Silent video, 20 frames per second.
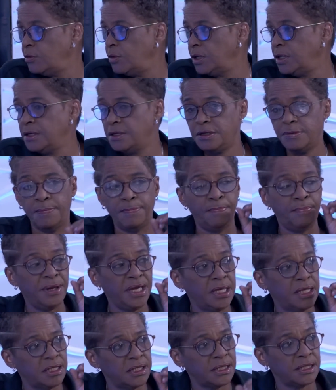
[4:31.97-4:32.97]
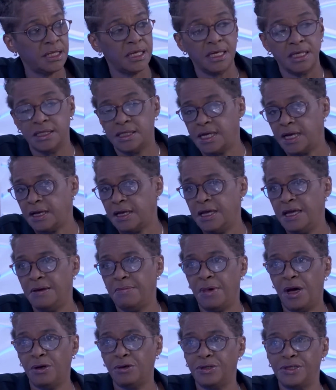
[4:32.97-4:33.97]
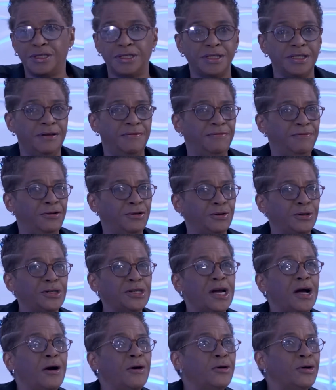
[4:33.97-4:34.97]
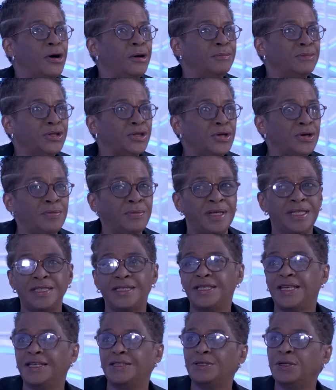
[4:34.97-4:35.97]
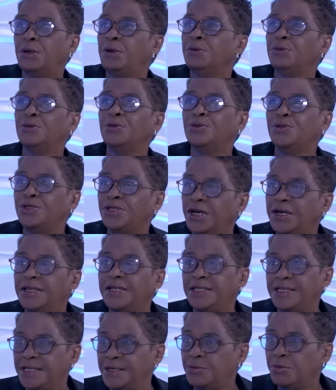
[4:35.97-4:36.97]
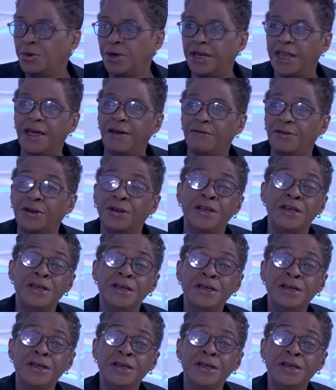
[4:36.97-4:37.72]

One of the biggest things that came out is if your child comes to him and says, Uncle Johnny did whatever,